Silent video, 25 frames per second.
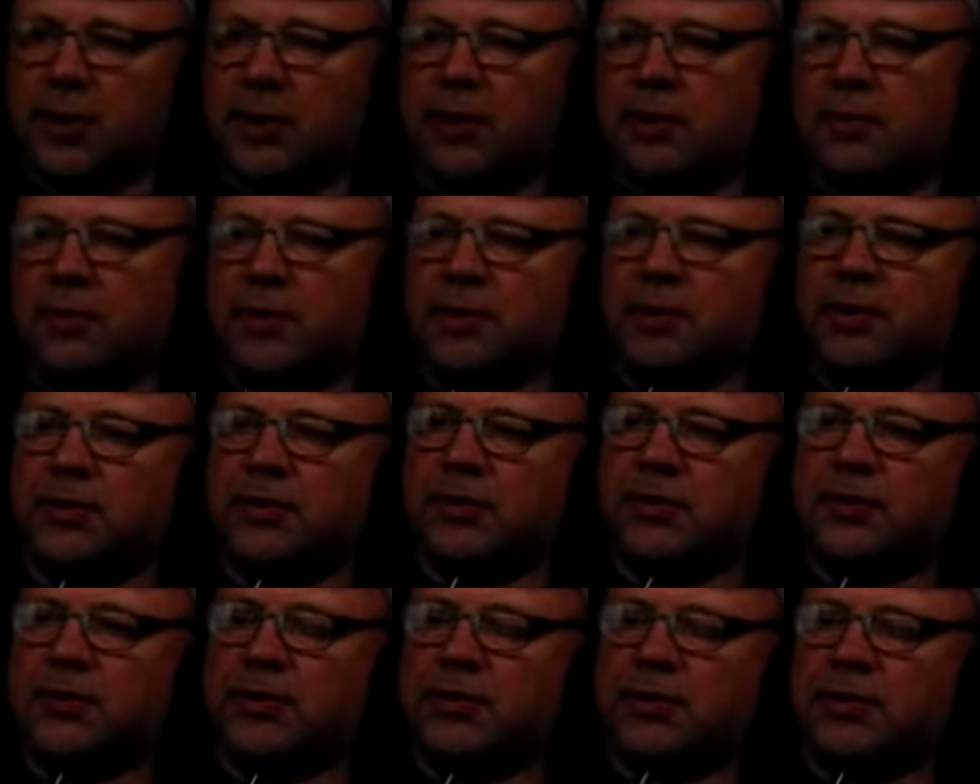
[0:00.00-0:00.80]
But
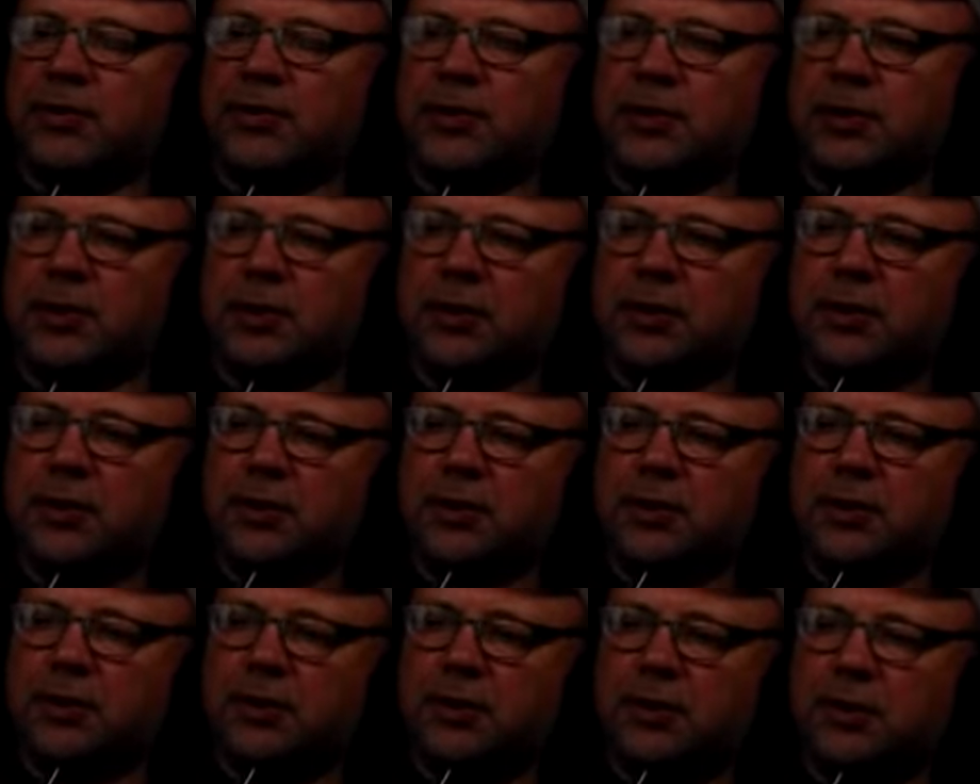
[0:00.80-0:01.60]
this is the
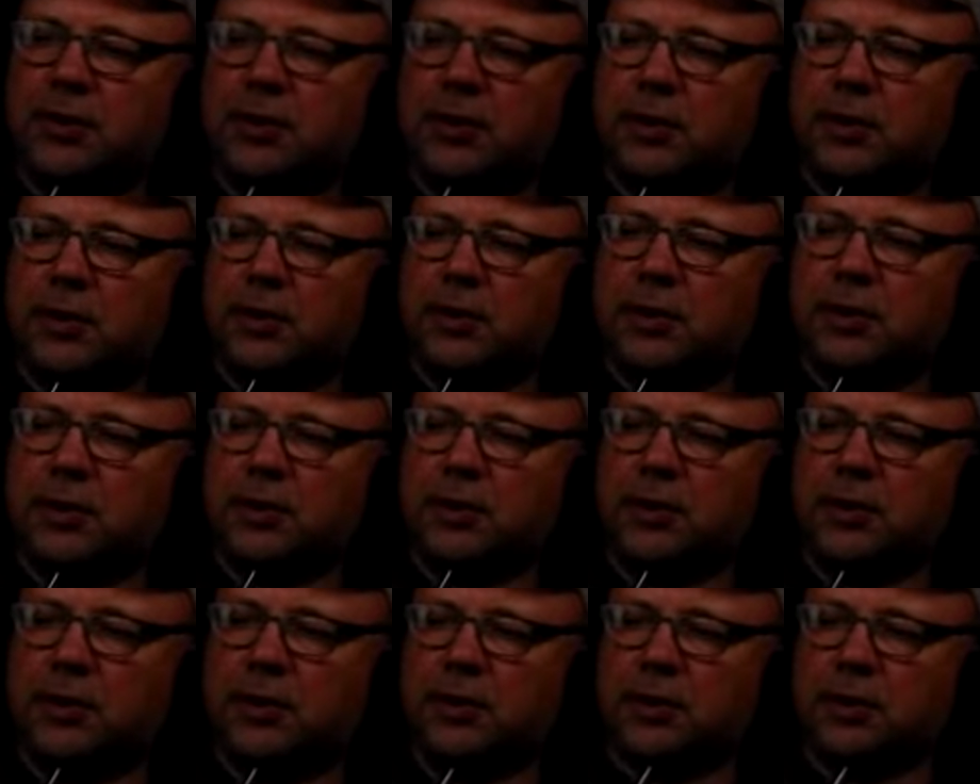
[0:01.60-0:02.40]

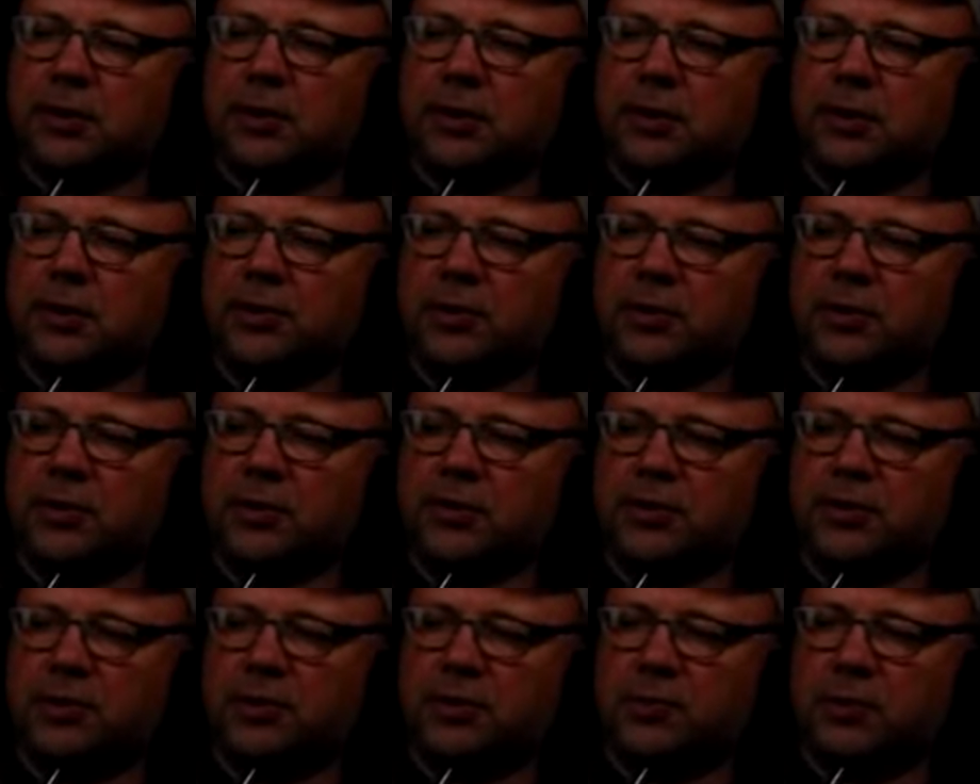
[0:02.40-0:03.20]
uh,
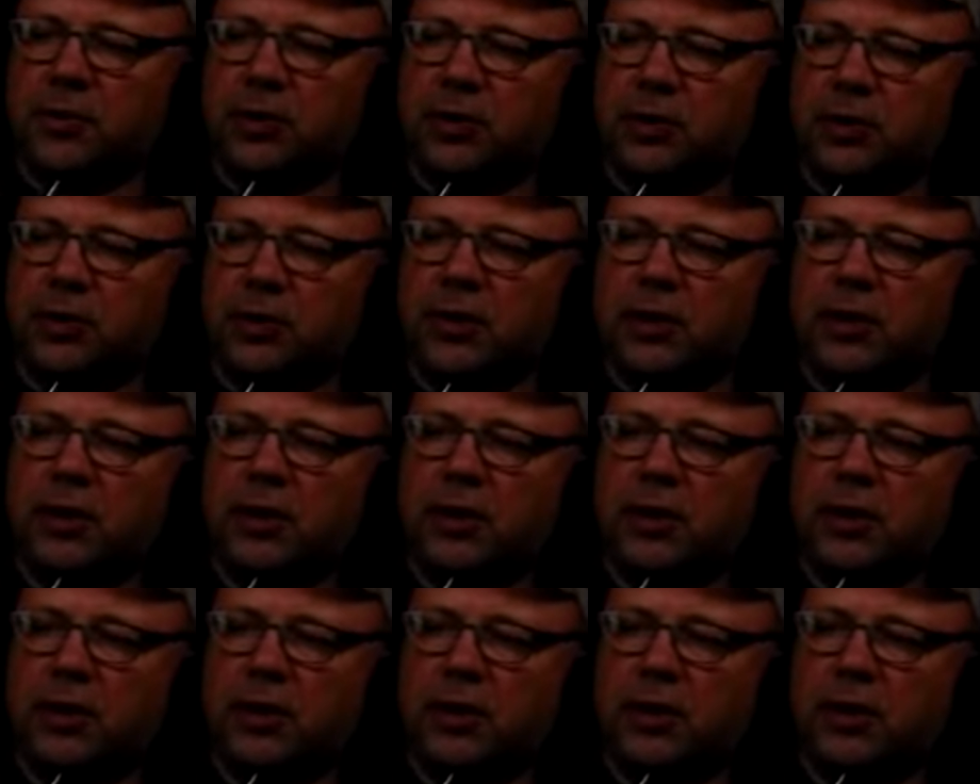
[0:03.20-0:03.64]
synchronous model.